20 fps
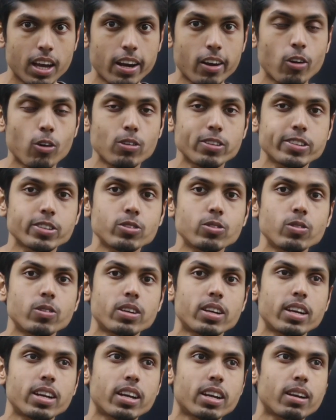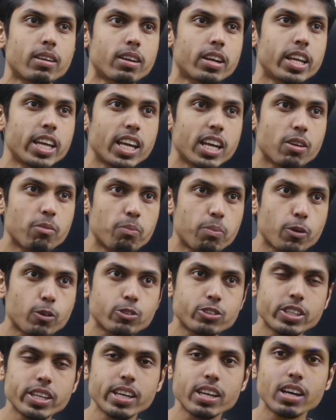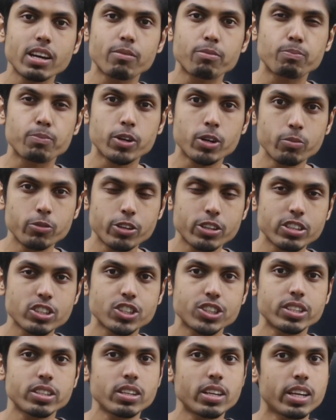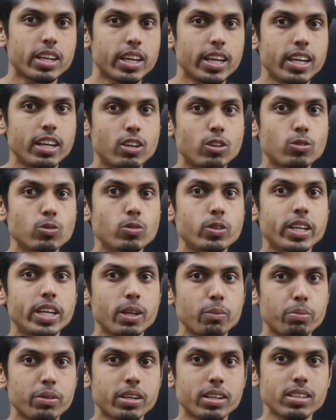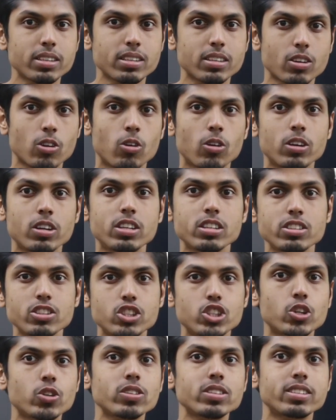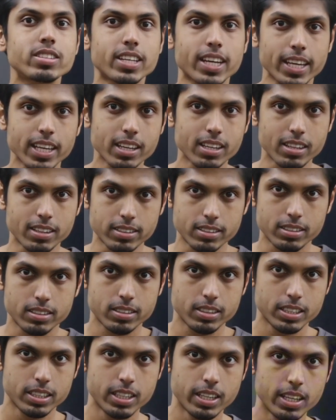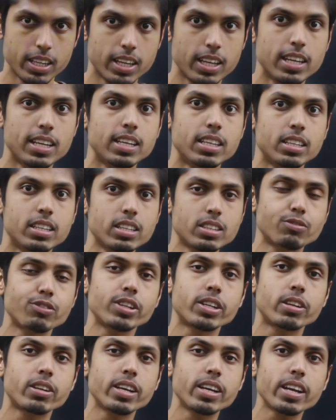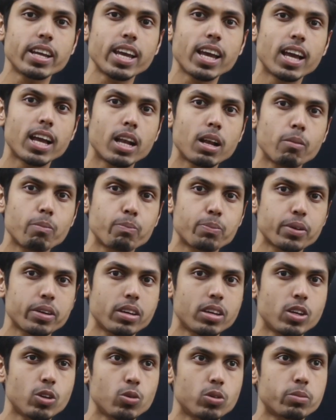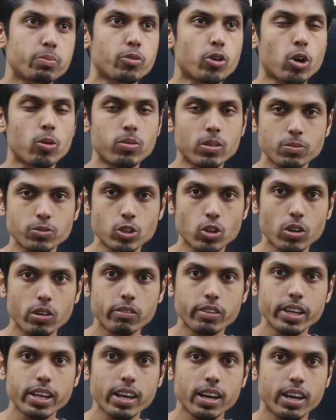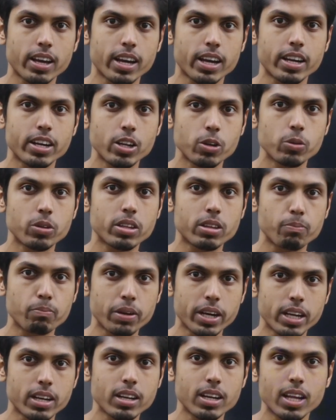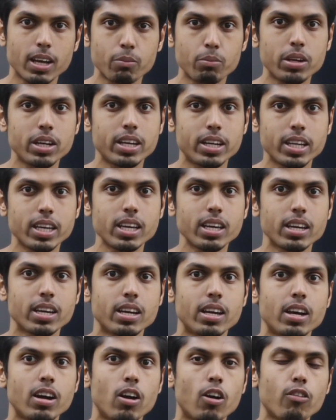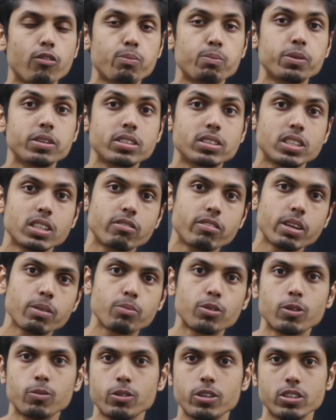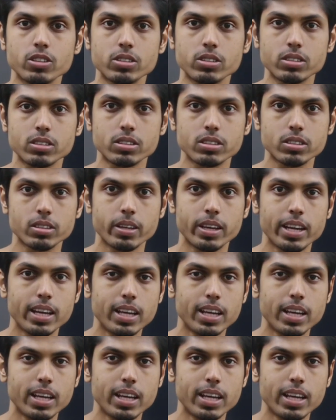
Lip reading: and also decomposing a permutation into independent or disjoint cycles. This will really help your problem solving and your mental ability of perceiving permutations.